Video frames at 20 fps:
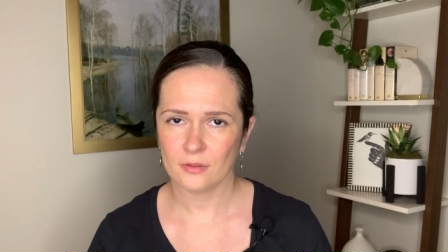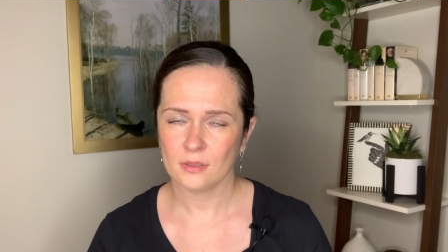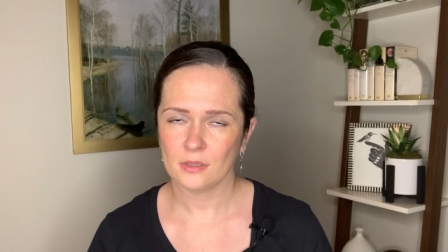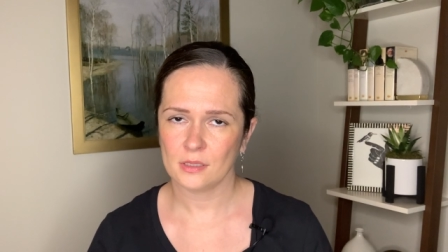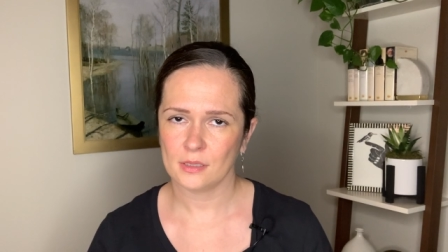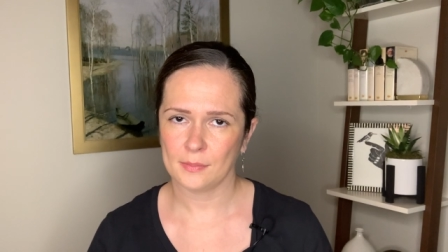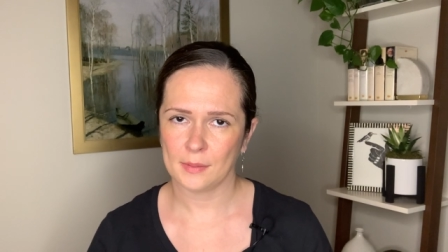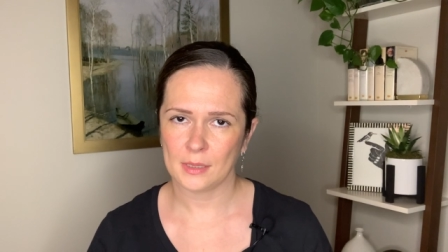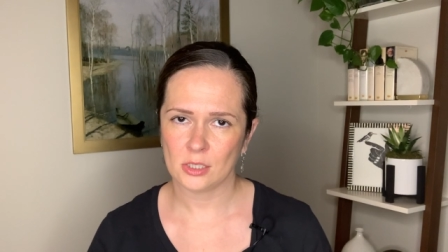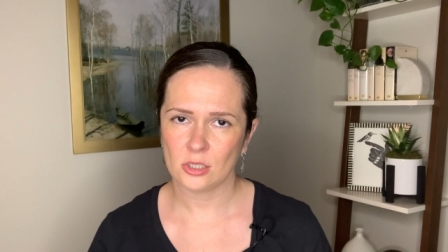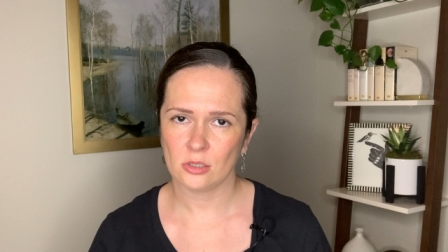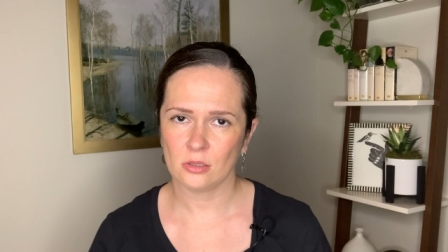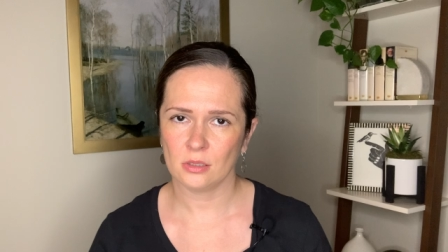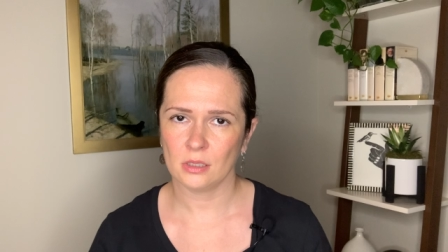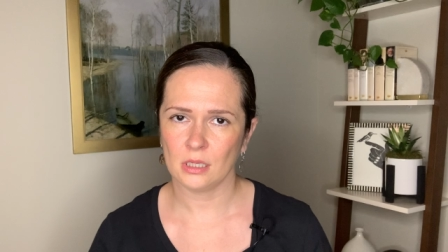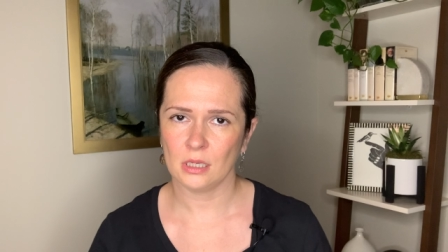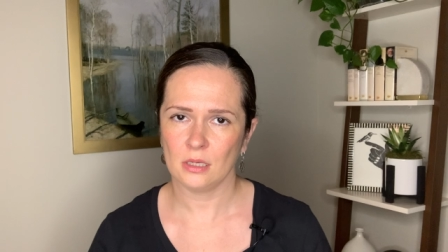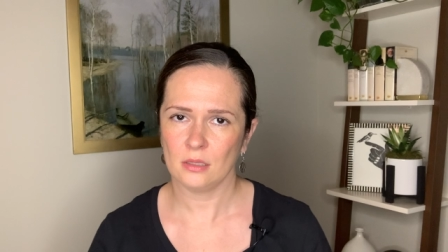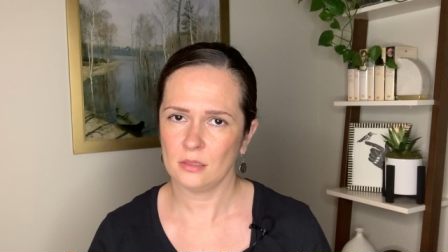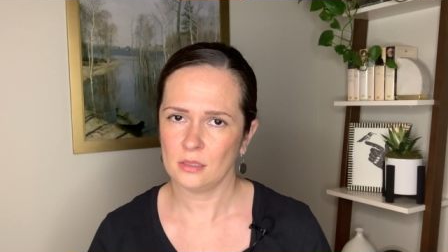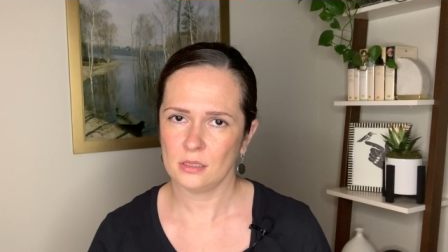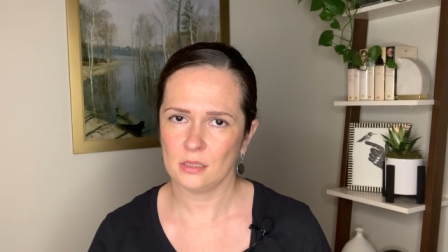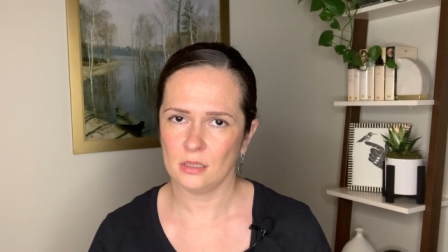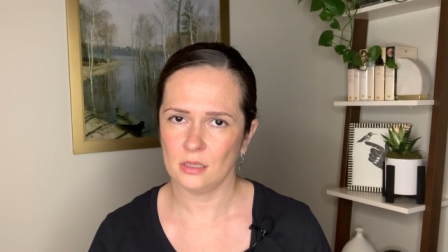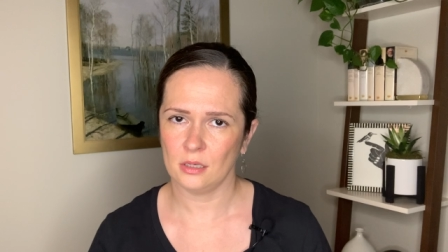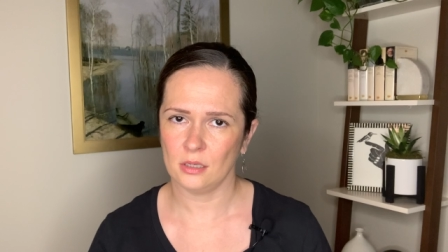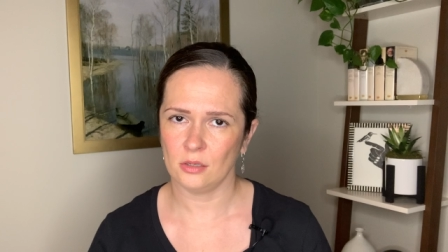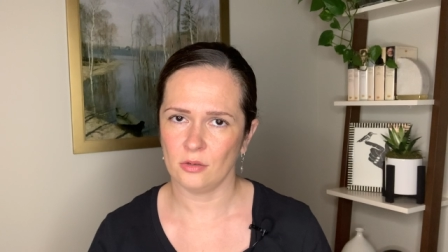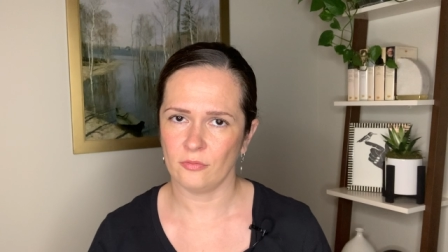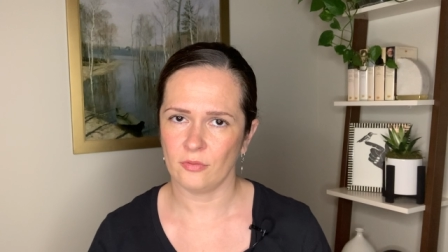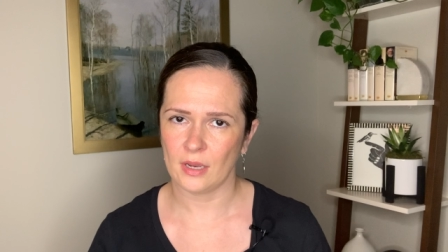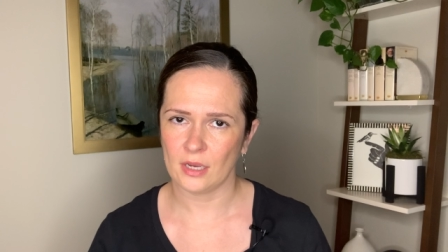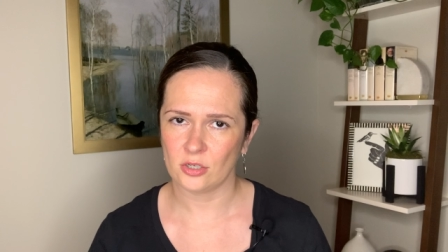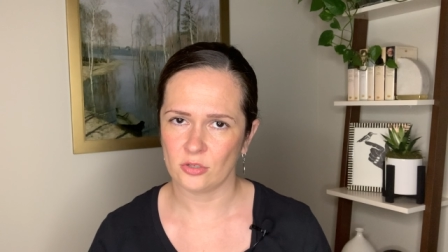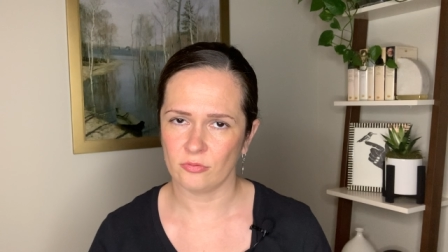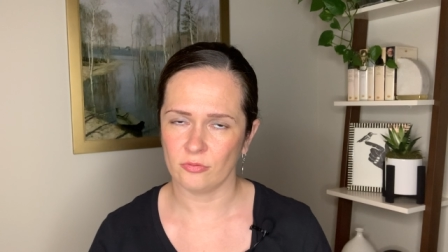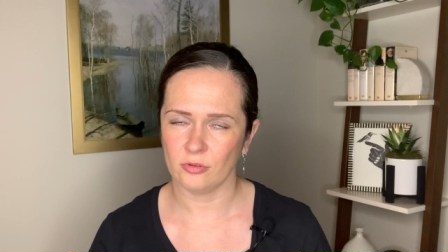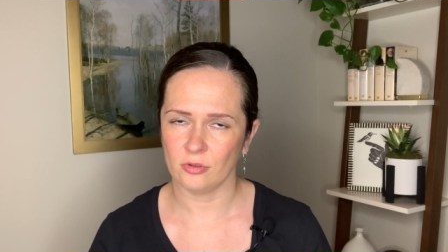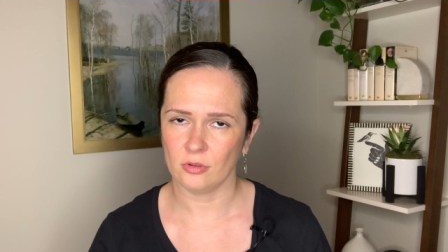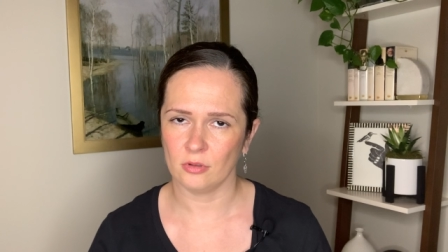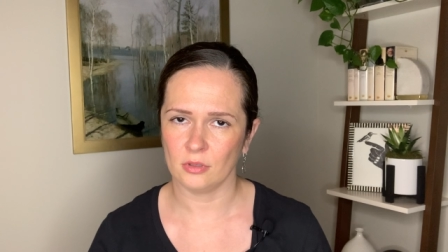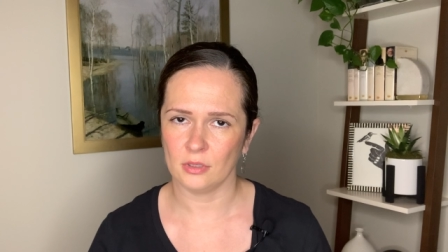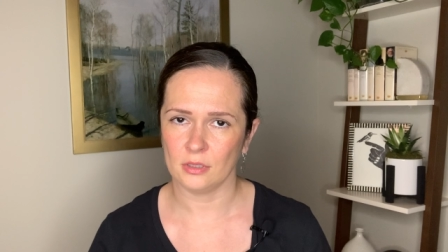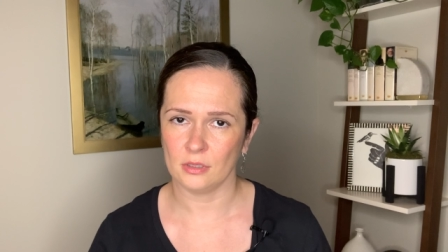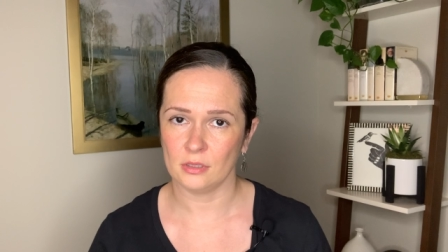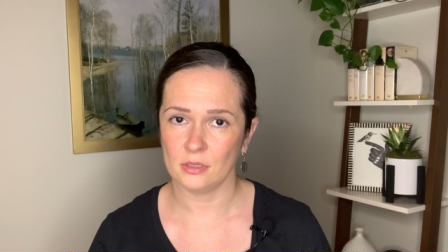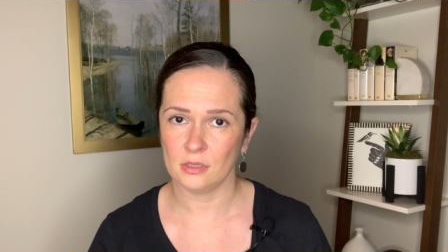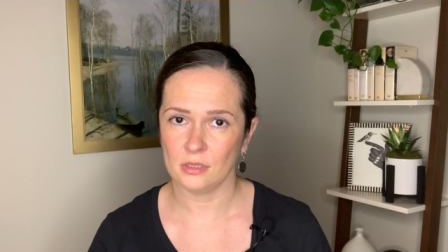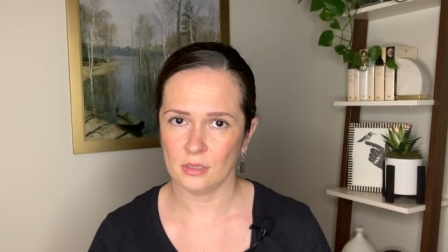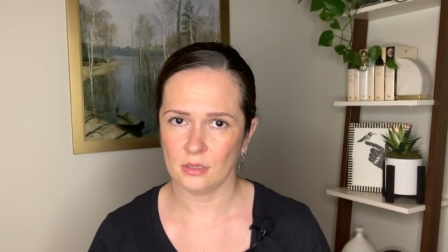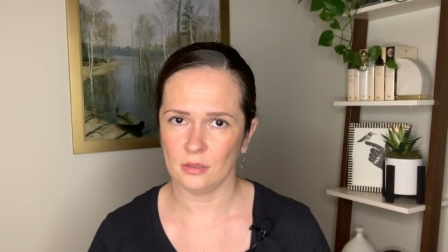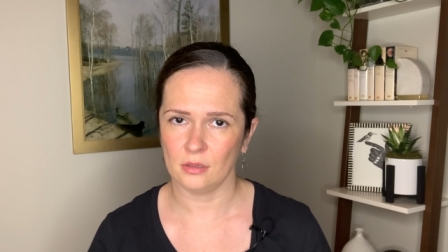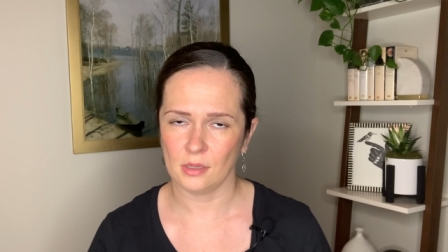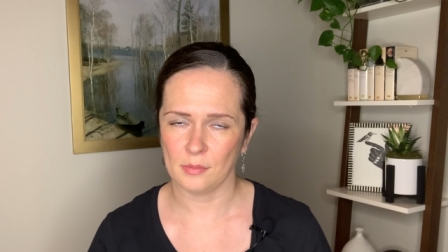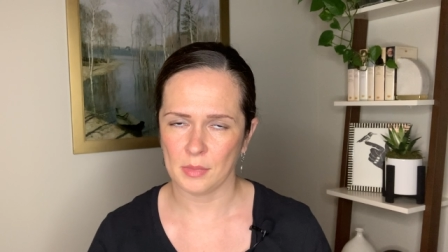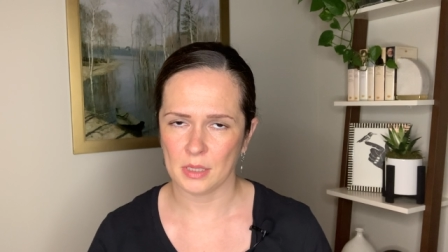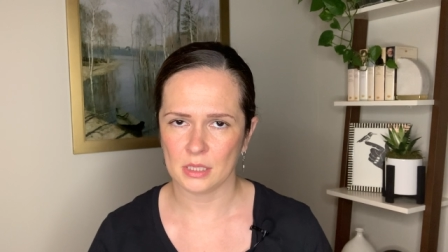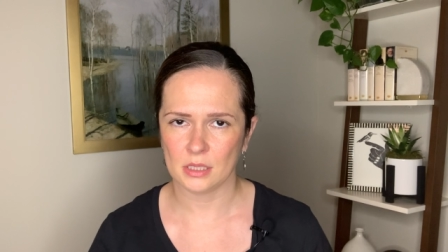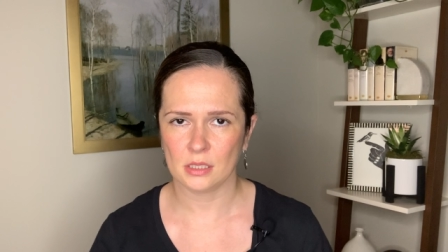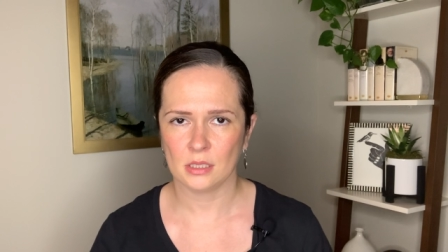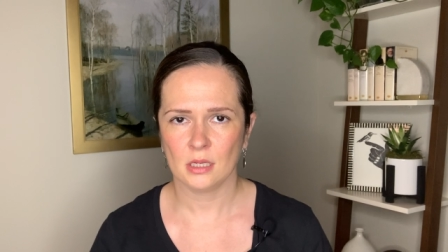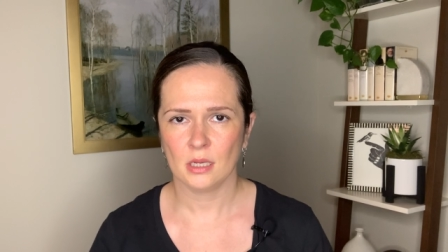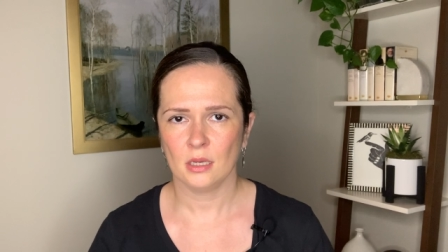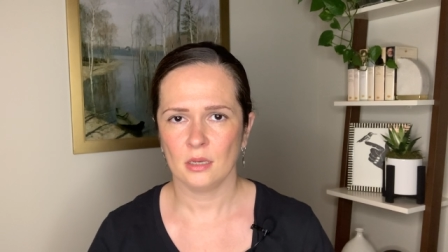especially in the city of Asheville, in the city limits.